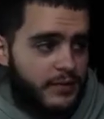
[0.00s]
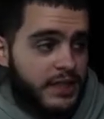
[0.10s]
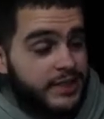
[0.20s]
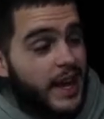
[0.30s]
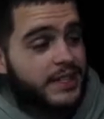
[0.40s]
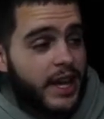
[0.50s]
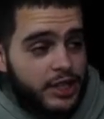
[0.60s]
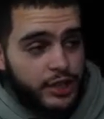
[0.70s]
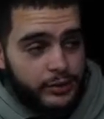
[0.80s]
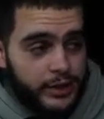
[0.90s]
Dak's
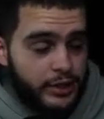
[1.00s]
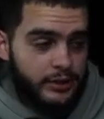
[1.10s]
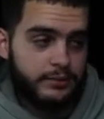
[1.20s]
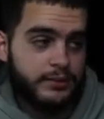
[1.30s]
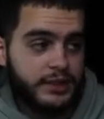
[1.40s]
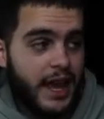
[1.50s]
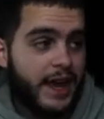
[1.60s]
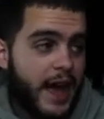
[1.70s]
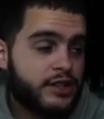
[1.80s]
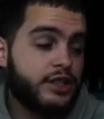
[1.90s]
actually really good. Dak
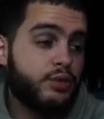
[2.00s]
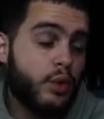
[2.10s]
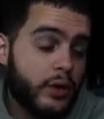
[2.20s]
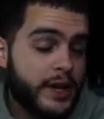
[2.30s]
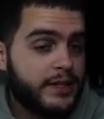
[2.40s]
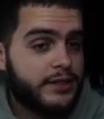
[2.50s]
actually will hit